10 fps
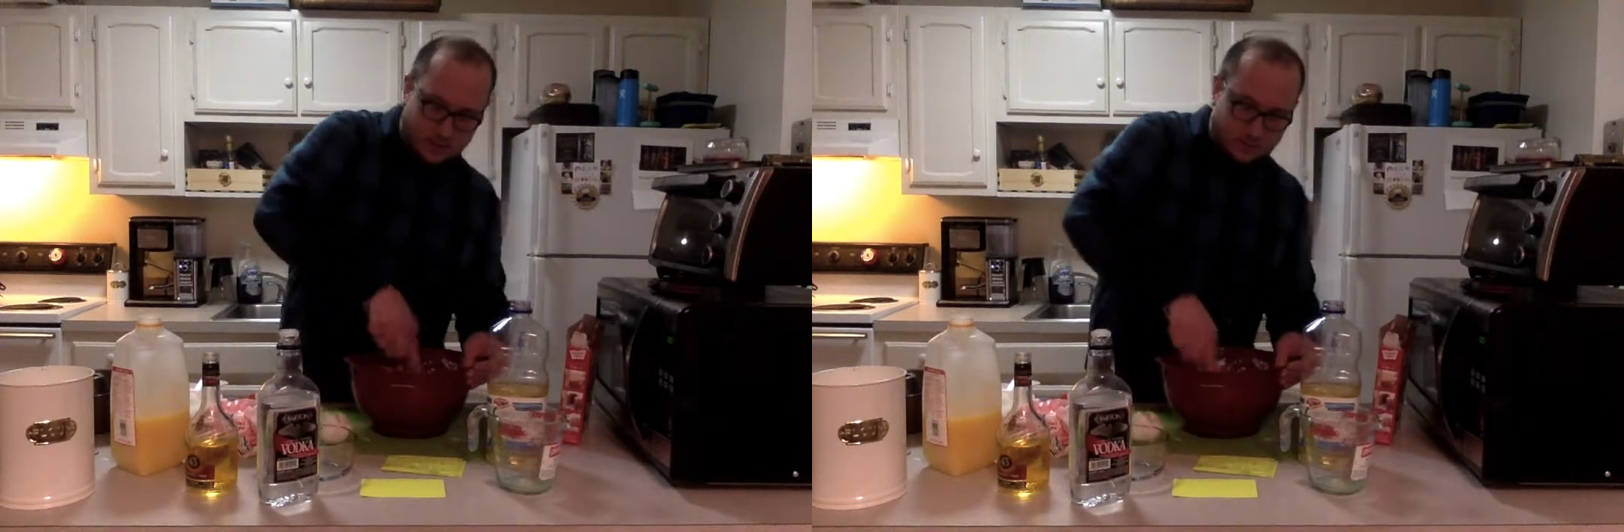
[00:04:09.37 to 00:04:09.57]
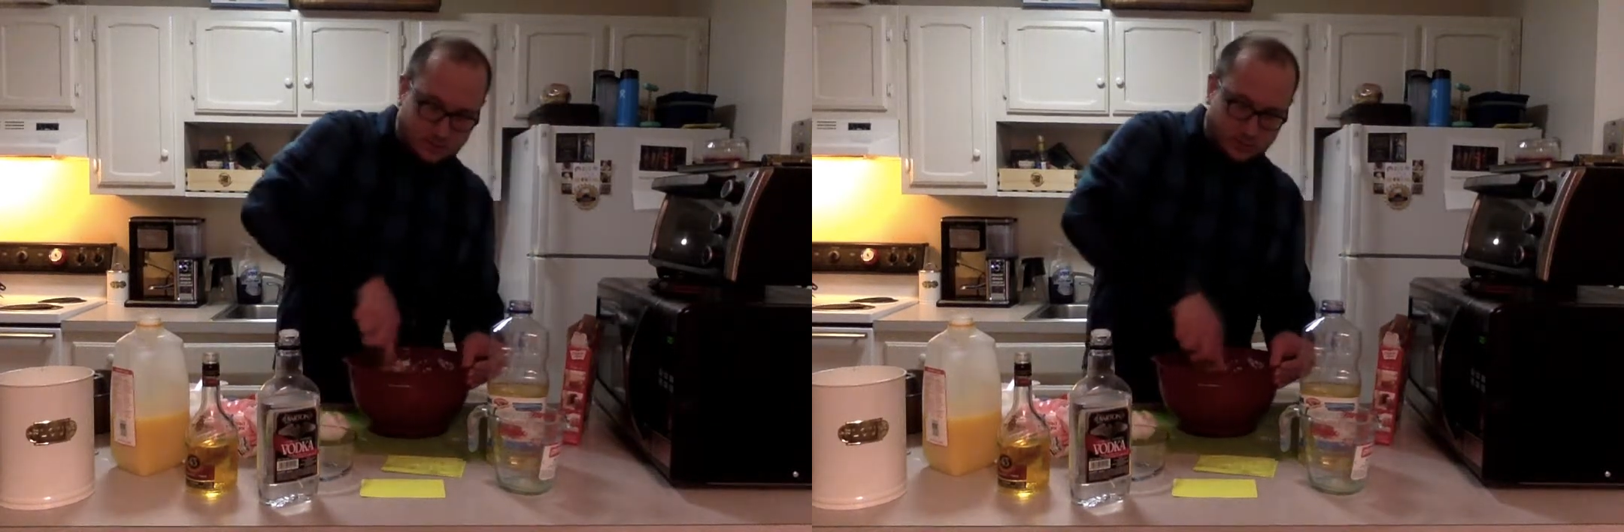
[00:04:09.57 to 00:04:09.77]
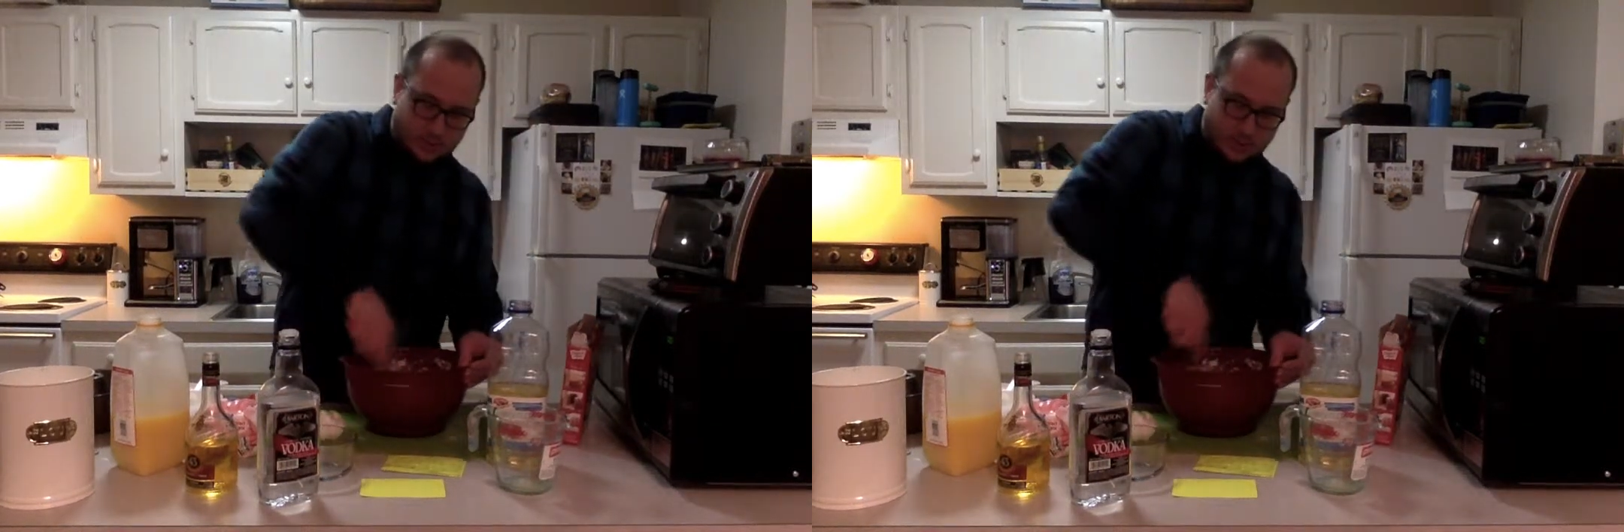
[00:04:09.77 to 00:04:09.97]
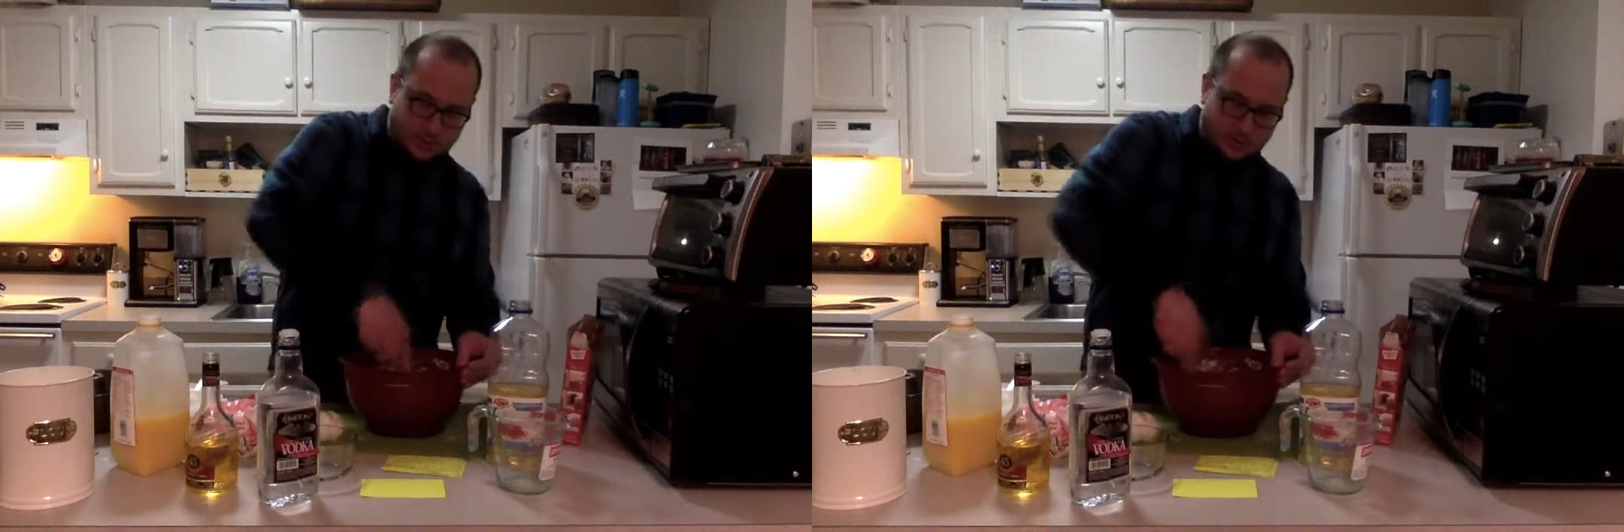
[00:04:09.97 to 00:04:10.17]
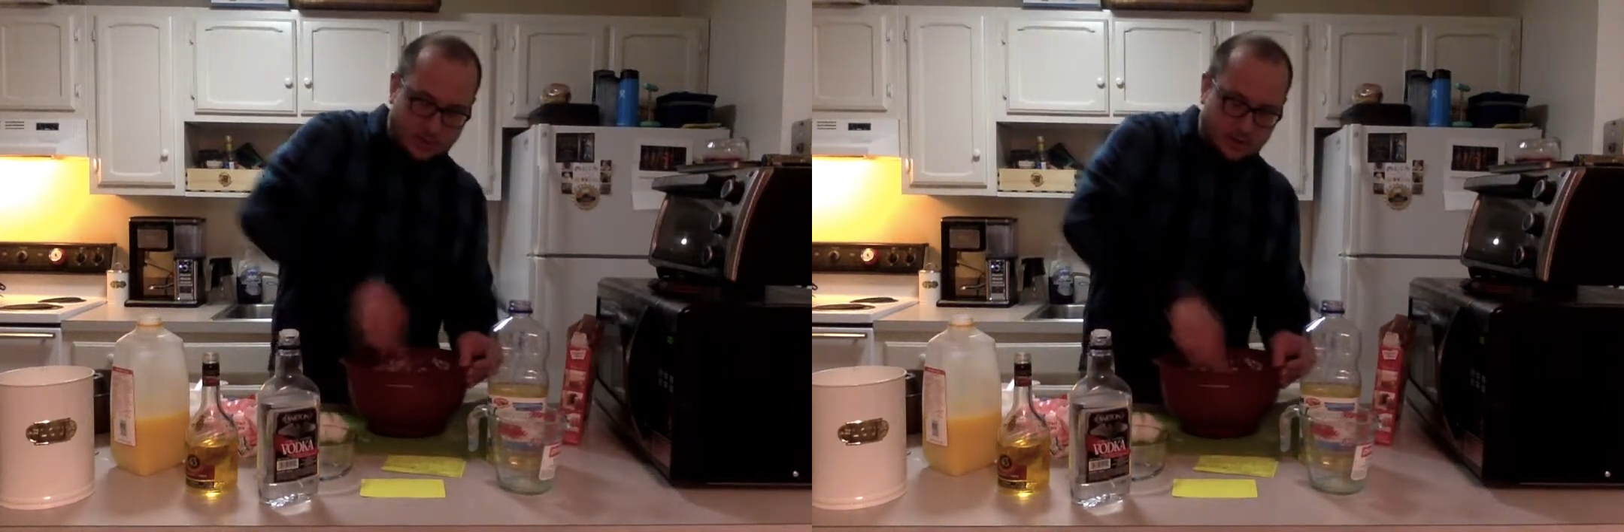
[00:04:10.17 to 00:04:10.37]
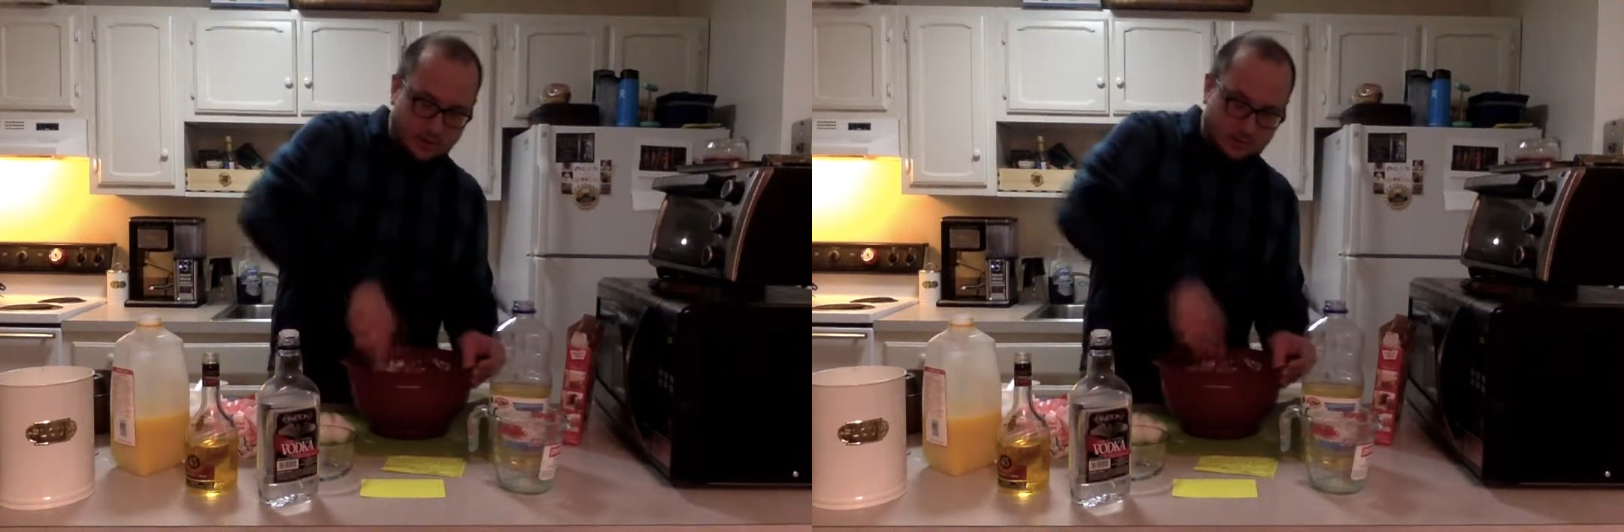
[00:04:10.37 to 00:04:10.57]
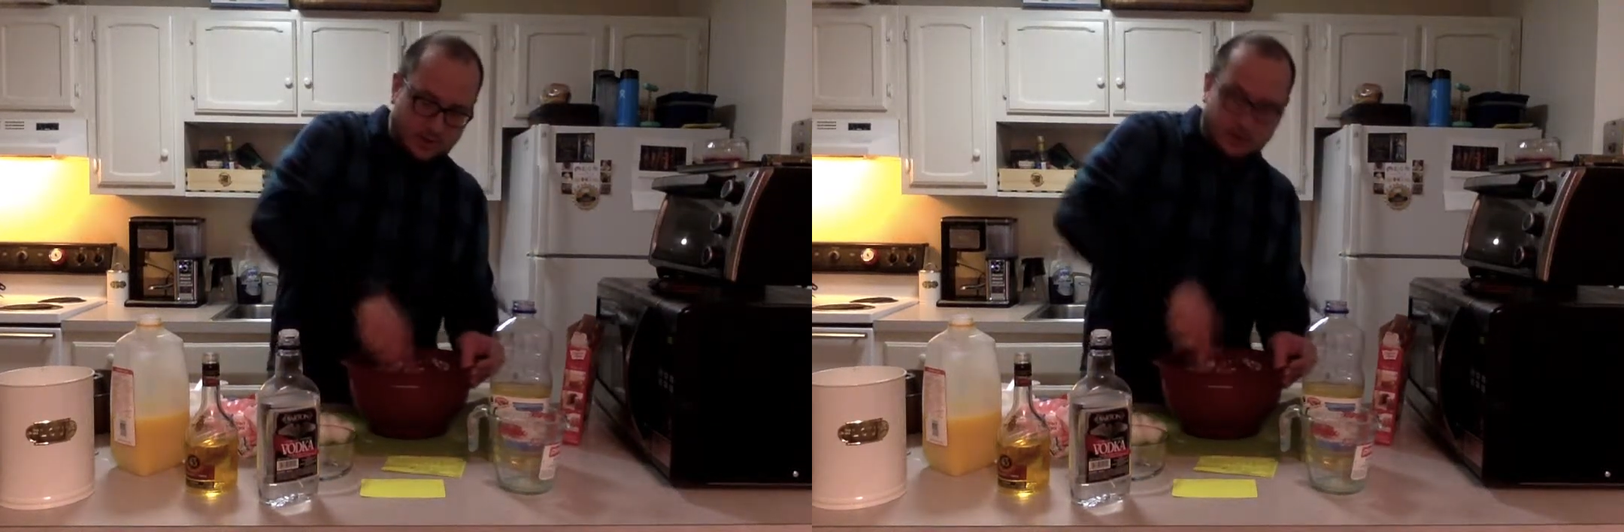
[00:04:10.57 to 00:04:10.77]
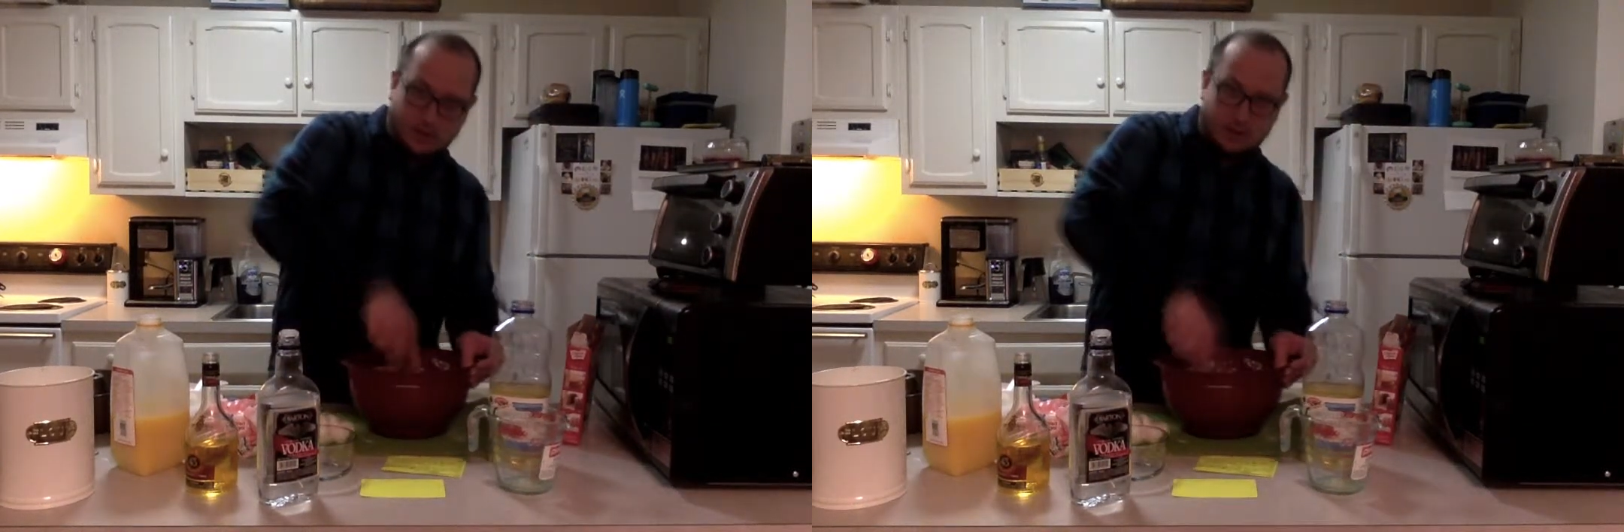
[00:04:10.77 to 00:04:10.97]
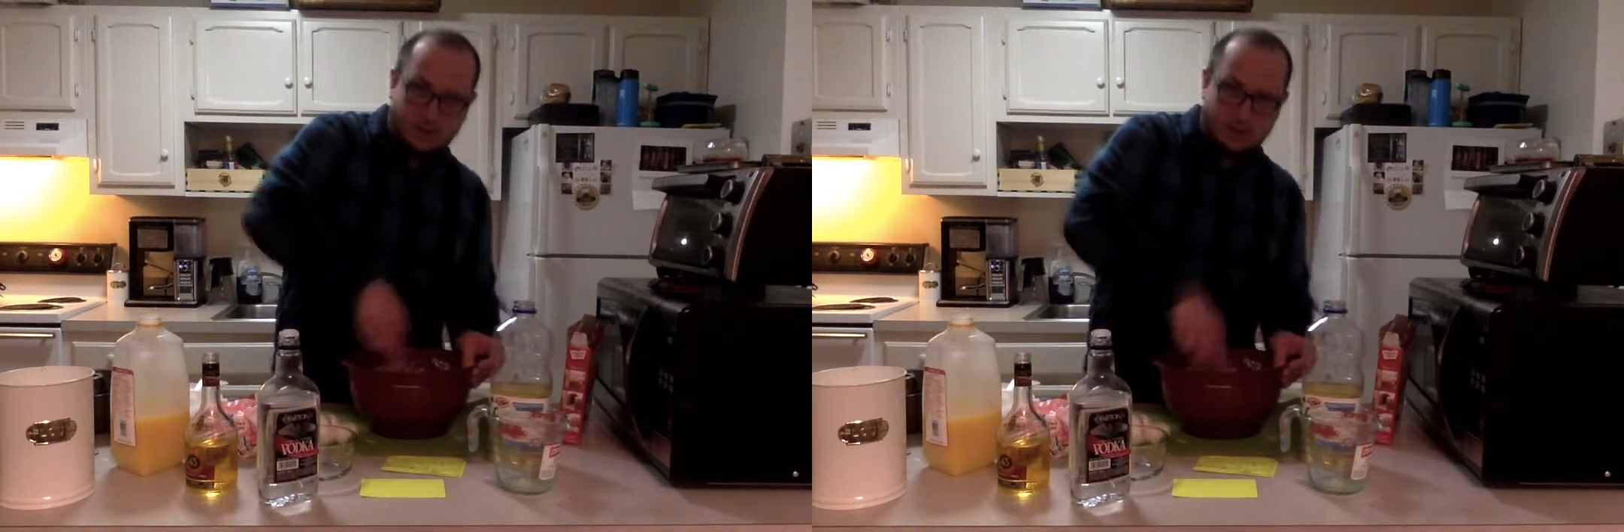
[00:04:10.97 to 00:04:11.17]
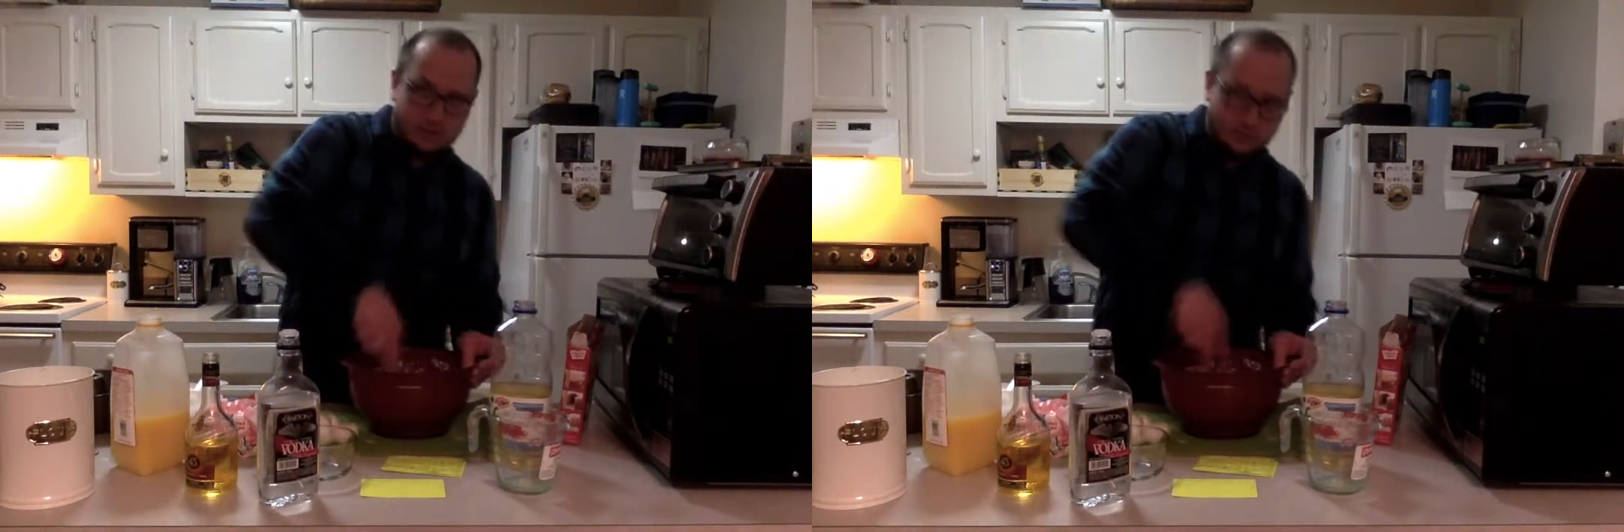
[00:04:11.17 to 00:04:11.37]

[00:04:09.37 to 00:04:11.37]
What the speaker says: arm strength of my grandmother,